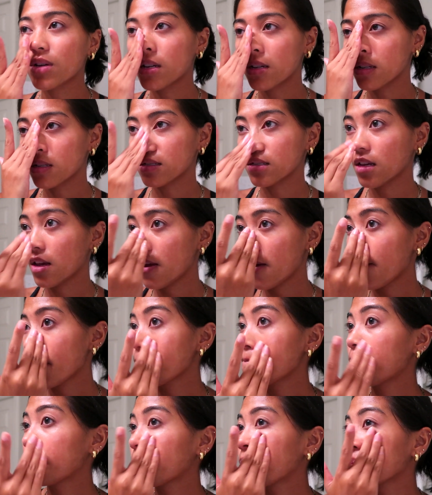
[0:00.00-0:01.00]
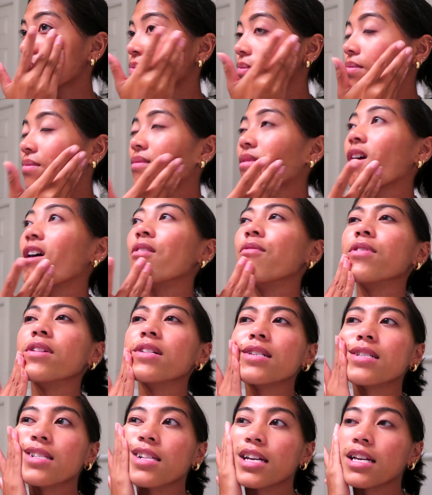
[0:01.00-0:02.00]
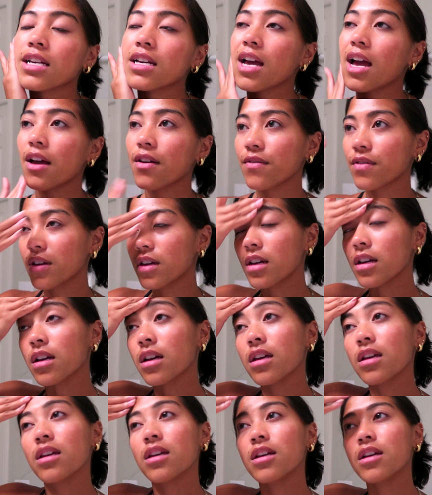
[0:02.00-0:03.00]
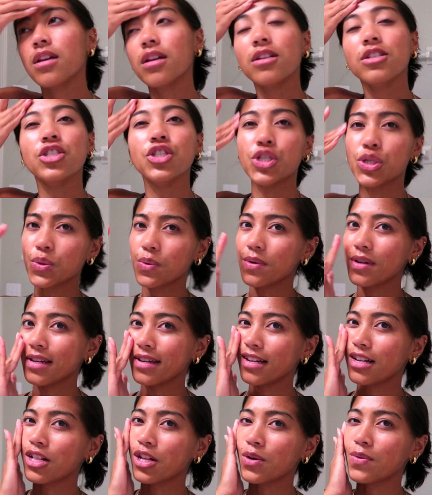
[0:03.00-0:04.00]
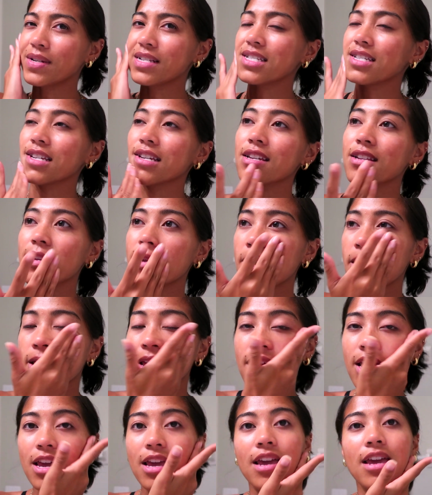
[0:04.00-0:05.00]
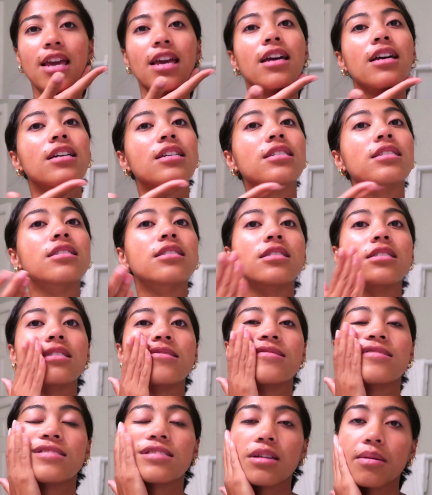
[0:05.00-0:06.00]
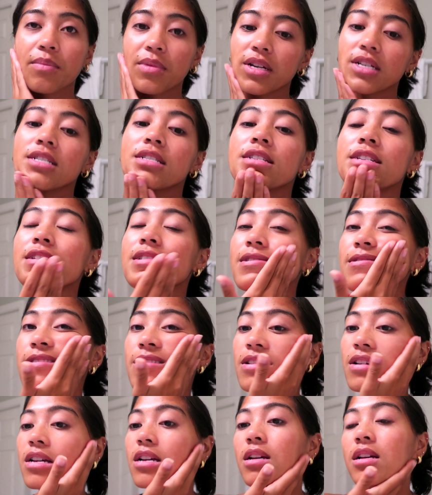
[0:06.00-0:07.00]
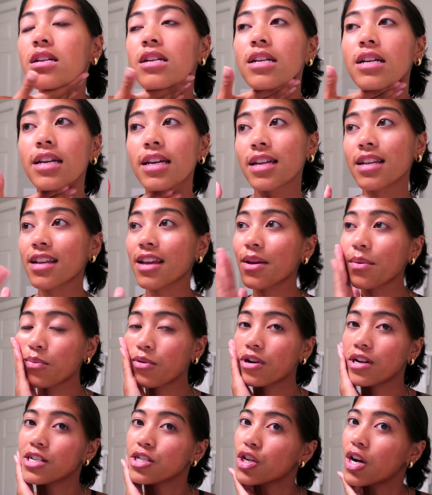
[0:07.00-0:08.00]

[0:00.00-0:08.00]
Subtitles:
because I really like having dewy, glowy skin, and my skin can get pretty